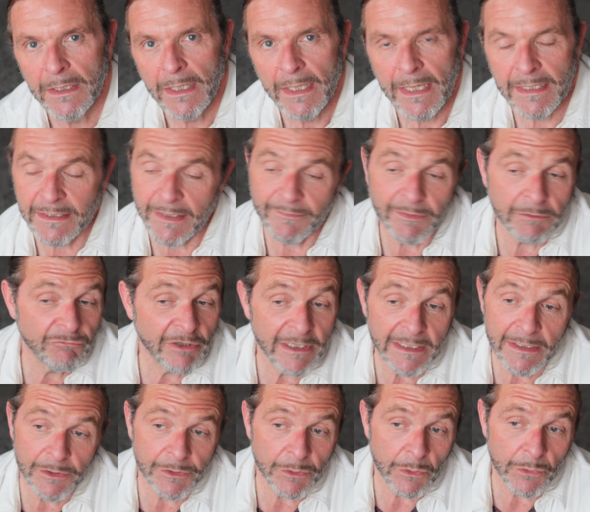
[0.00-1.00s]
It's giving
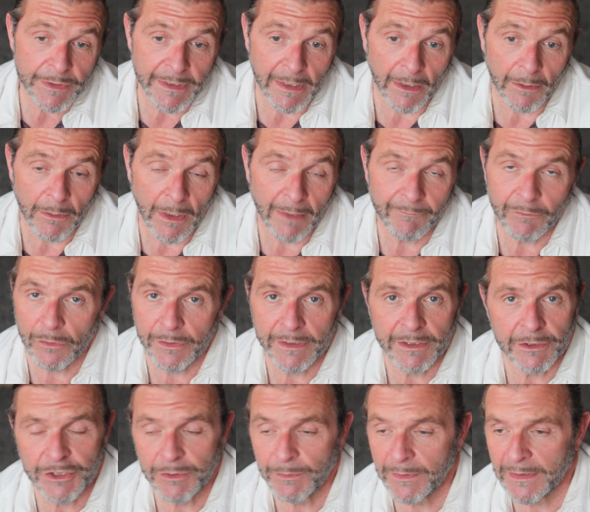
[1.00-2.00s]
really good audio. I haven't got an
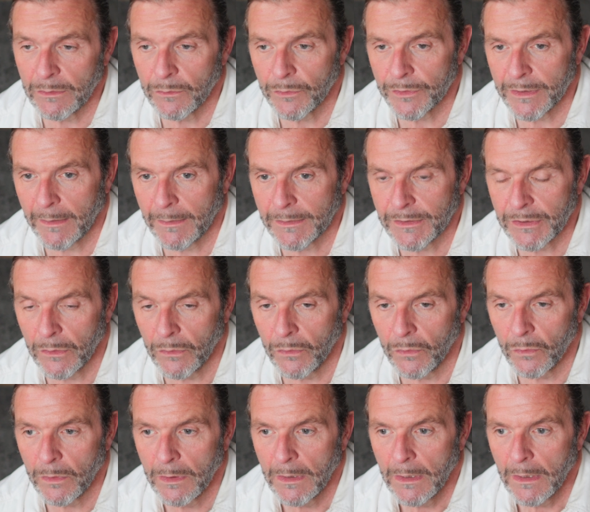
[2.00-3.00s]
issue with the audio at
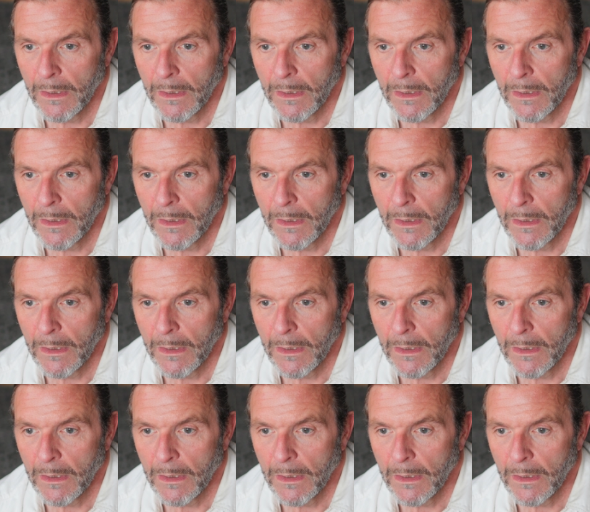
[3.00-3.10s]
all.